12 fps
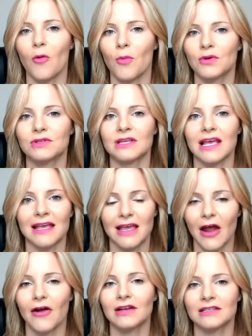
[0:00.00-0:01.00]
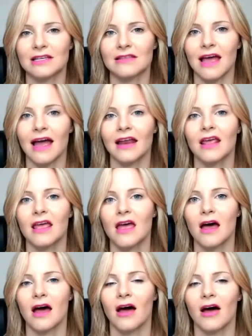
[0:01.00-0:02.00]
almost can guarantee that
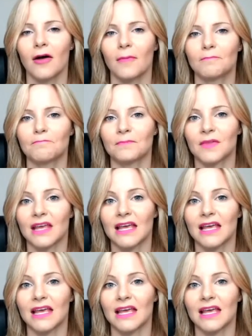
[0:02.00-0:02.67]
um,